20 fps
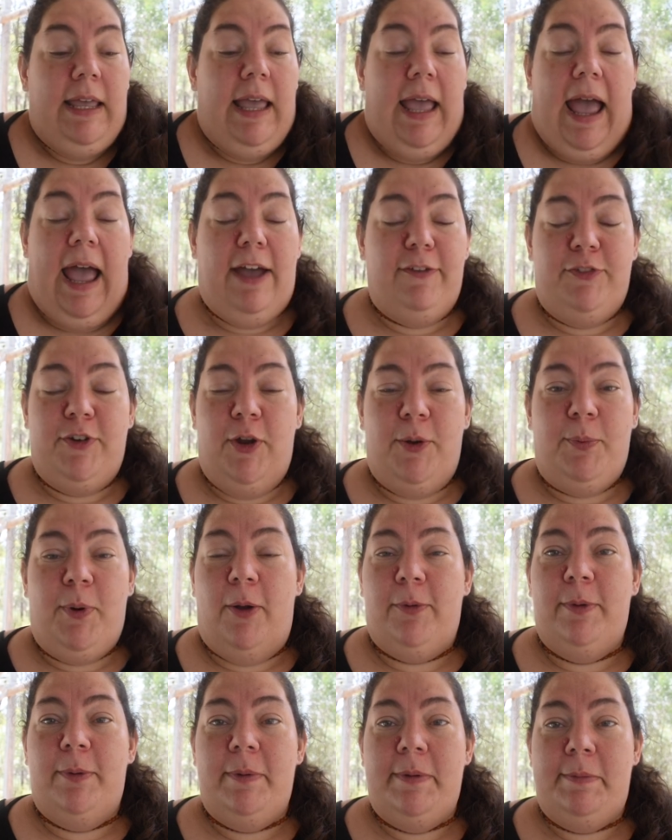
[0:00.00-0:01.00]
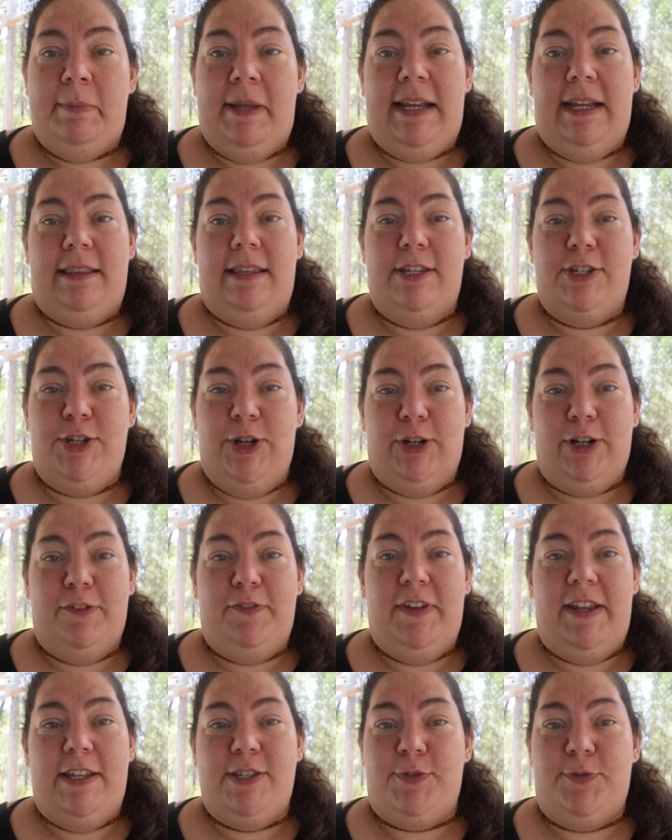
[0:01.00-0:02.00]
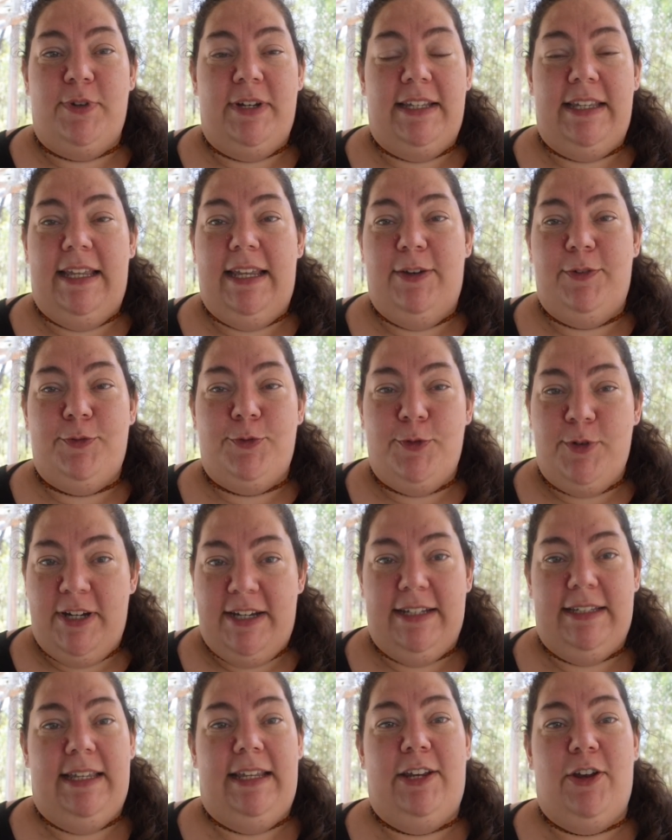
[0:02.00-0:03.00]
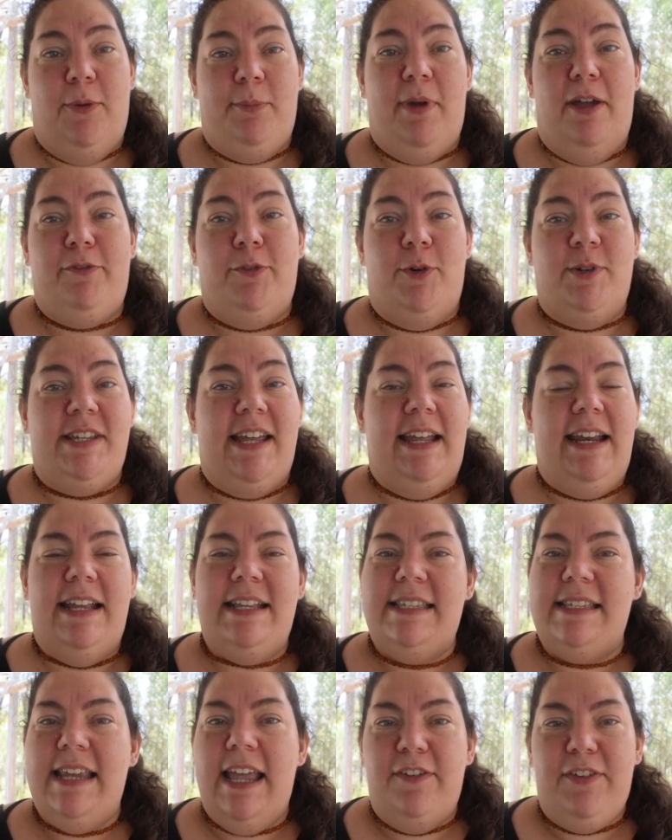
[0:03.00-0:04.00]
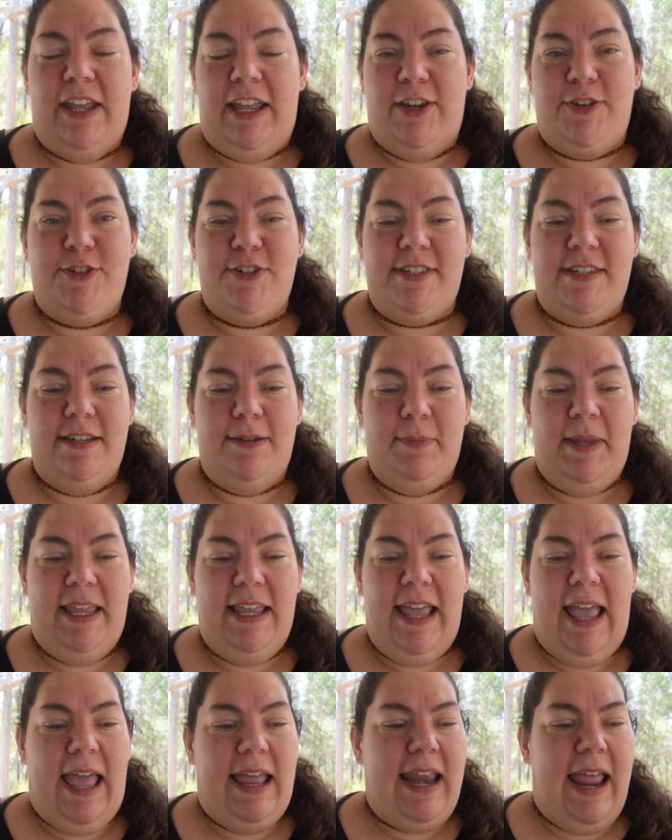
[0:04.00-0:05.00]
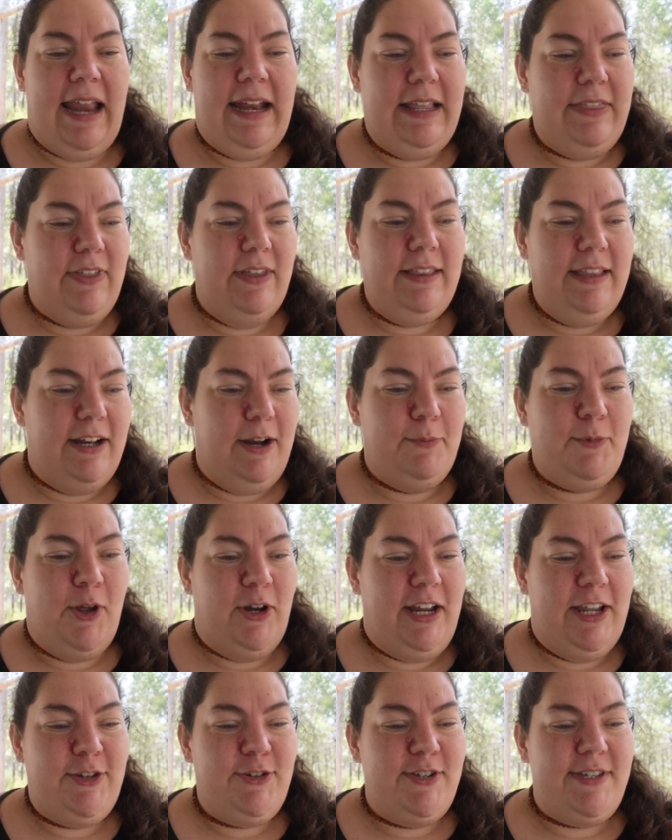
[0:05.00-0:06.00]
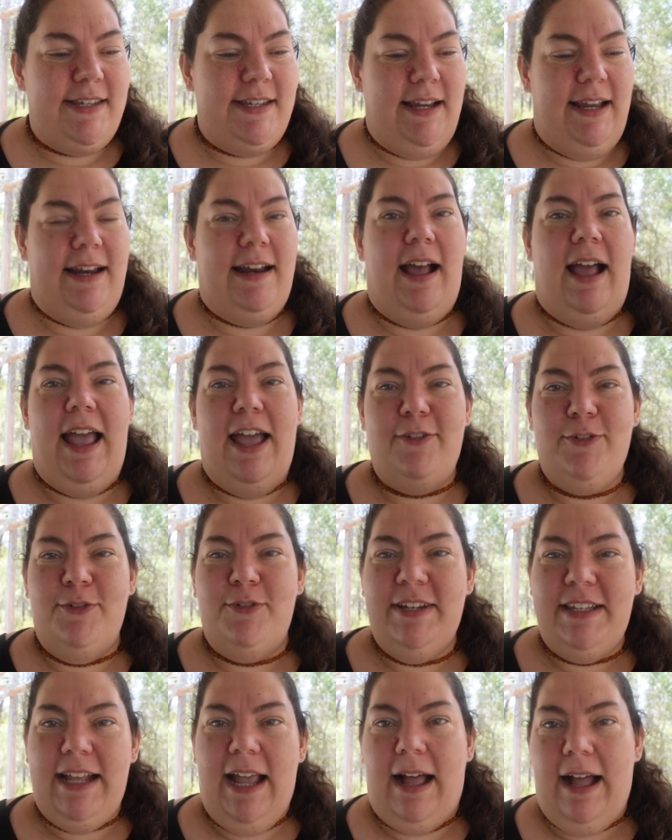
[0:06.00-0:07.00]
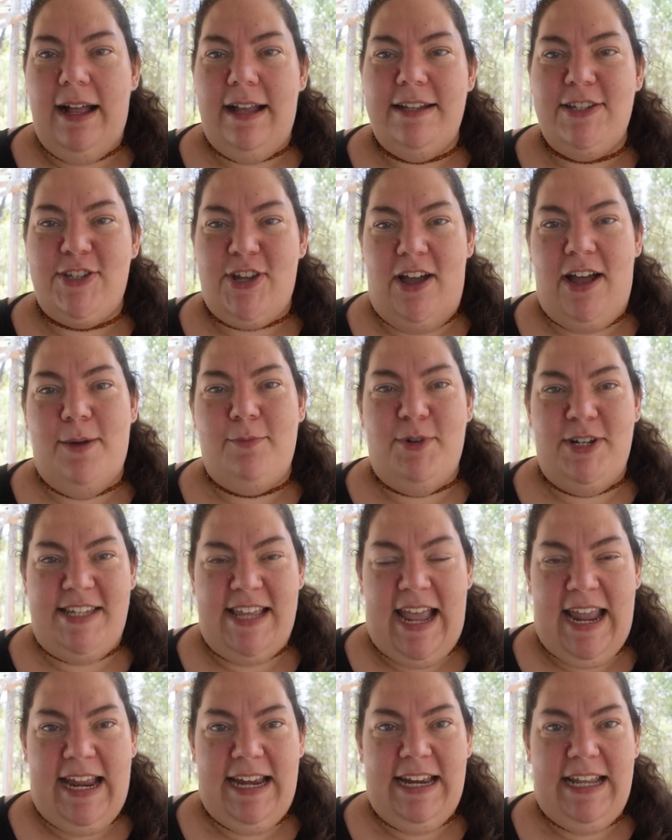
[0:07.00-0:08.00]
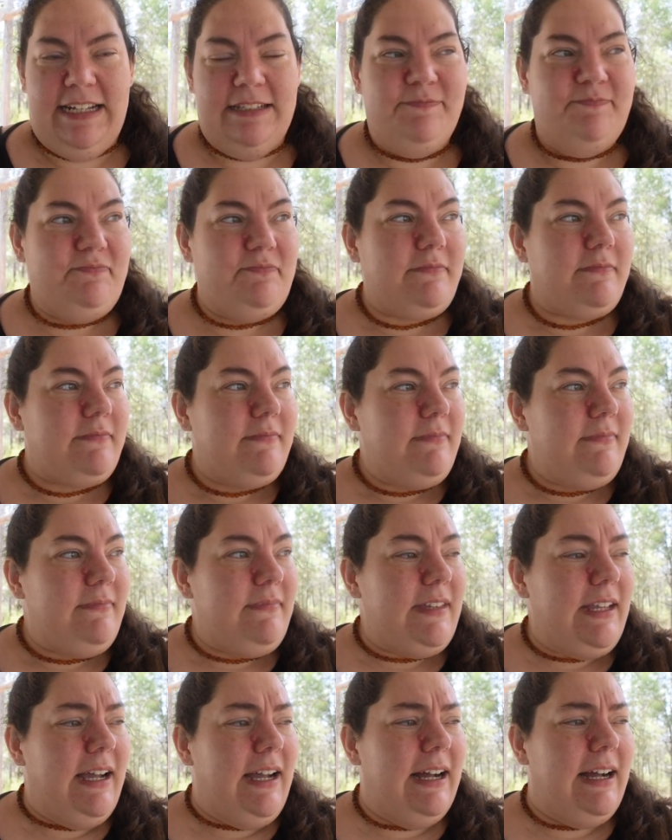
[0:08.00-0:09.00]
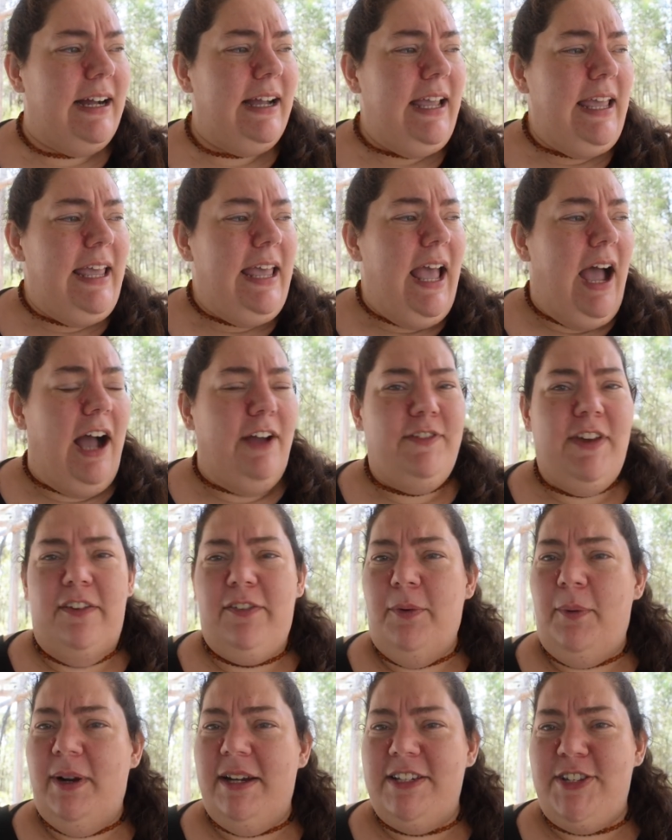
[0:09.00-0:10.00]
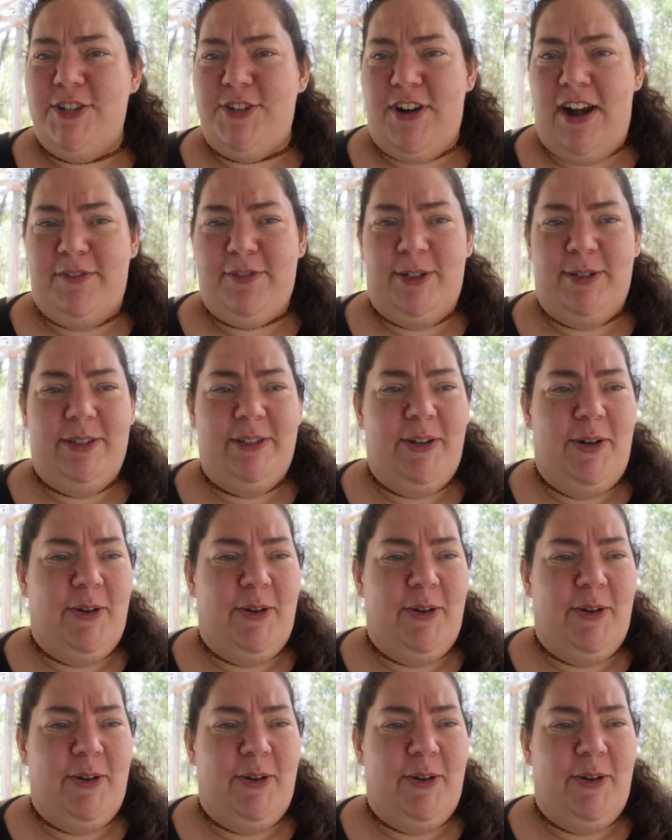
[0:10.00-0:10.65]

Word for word: have no problem admitting that geography is really, really not my forte. It has never interested me, and anything that I'm not interested in, I have a really hard time retaining. Uh, I've never wanted to travel